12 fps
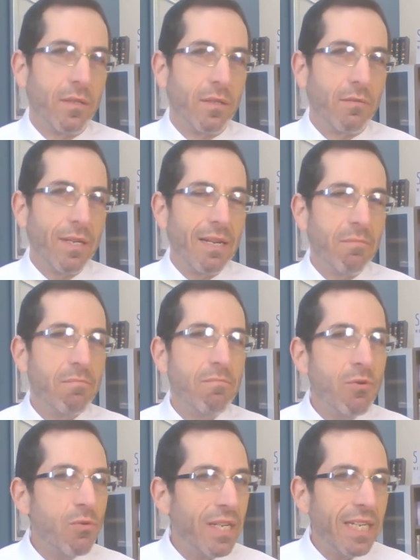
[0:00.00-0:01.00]
Right?
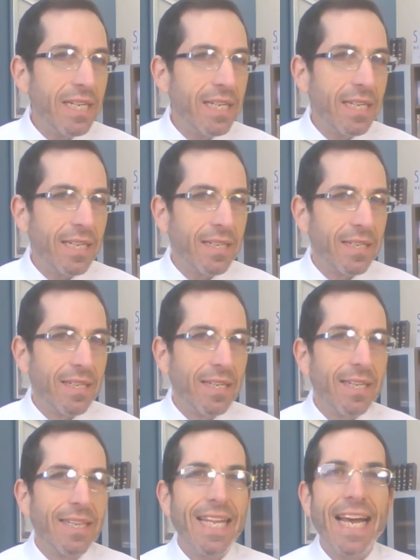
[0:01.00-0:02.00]
Mood eating,
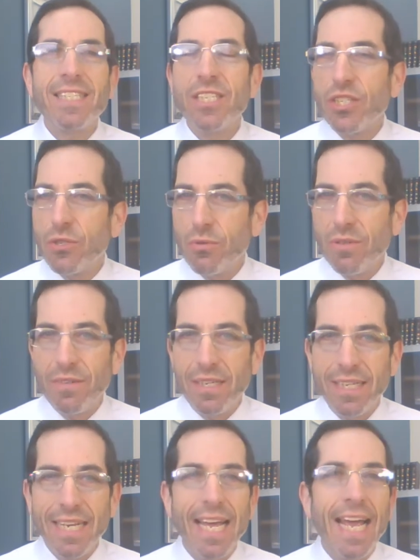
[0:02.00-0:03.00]
that's intuitive
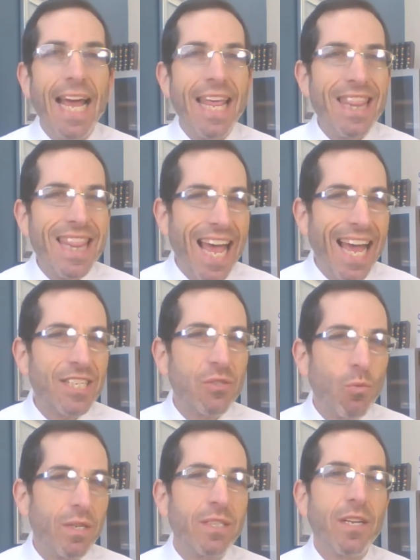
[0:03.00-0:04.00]
eating, and that's
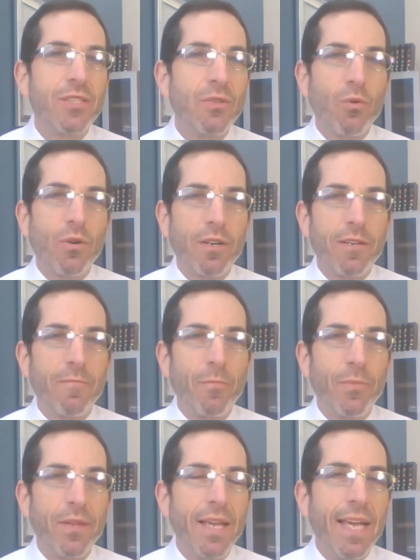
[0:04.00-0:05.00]
what doesn't work.
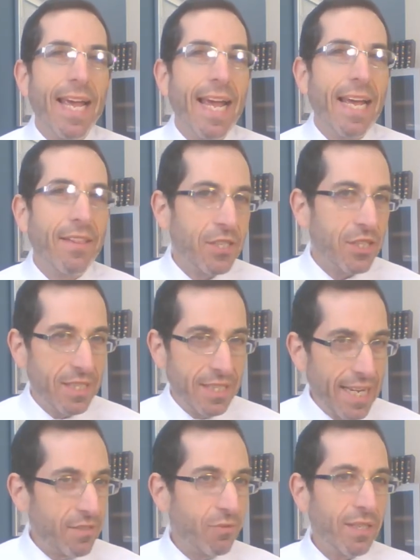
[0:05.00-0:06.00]
And then she
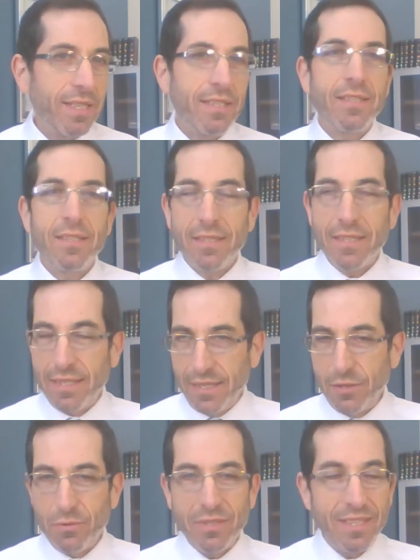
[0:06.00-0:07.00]
says, really
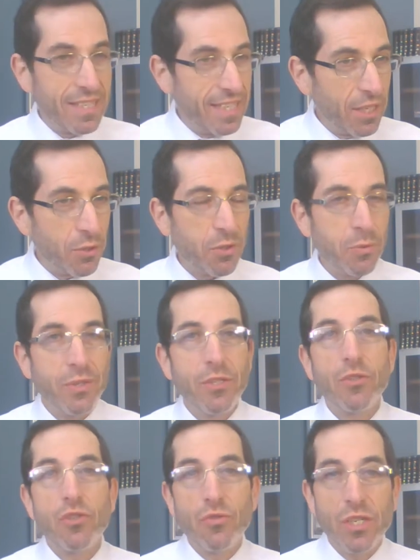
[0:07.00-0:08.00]
continuing, distinguish between
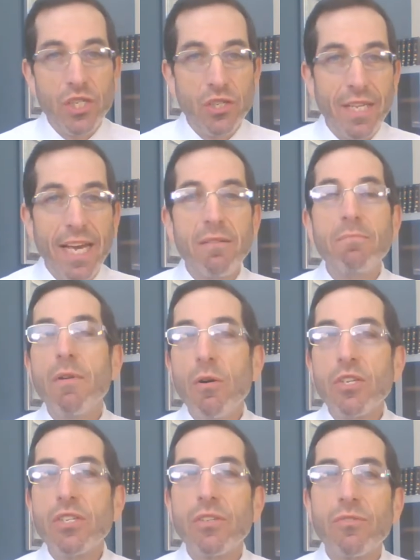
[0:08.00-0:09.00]
nutritional and
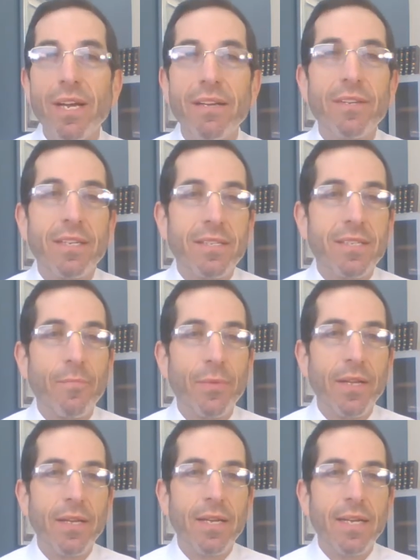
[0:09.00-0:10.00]
emotional cravings.
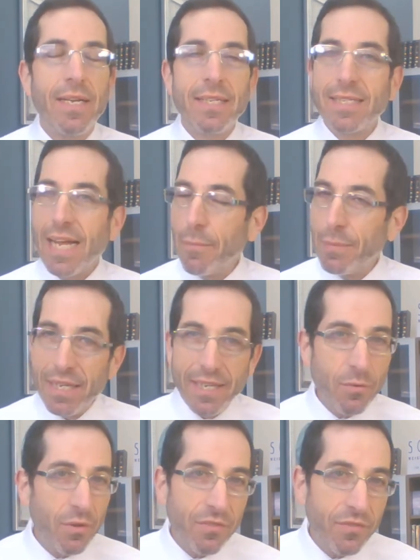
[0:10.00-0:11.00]
Stop
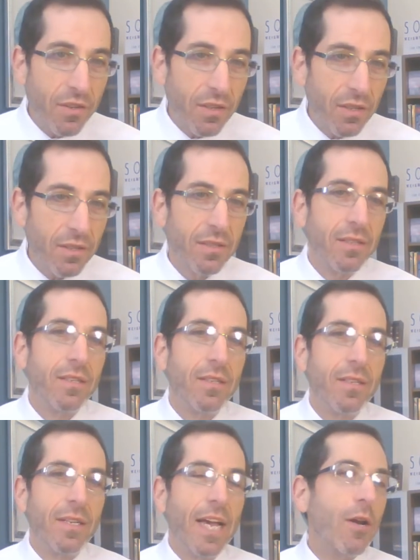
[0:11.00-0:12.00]
eating when full
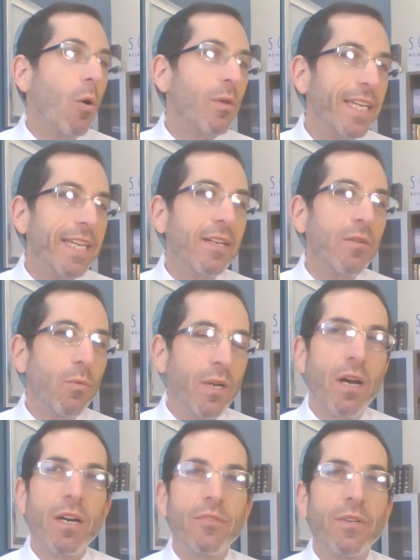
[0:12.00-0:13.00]
and only eat when
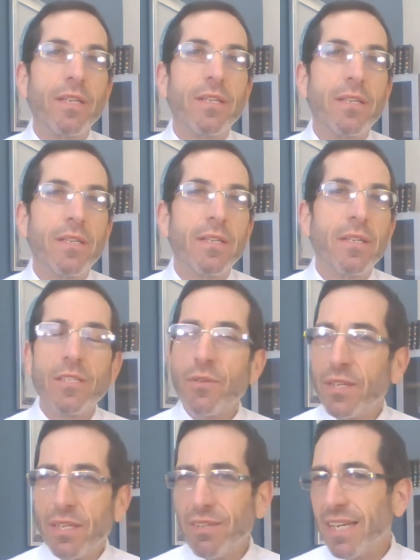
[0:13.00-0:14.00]
hungry. So
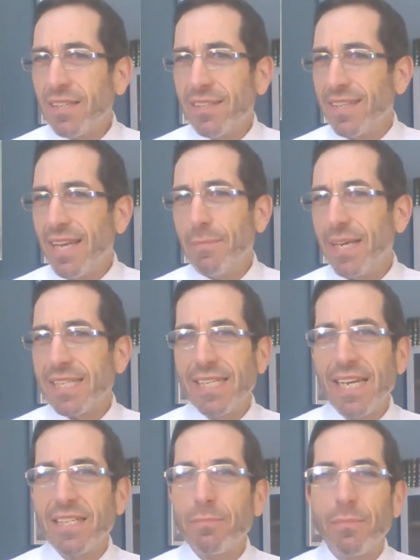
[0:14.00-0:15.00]
theoretically, they make
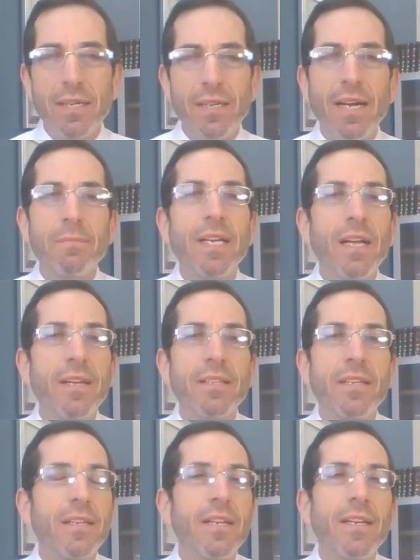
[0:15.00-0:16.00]
sense, but I'm telling you,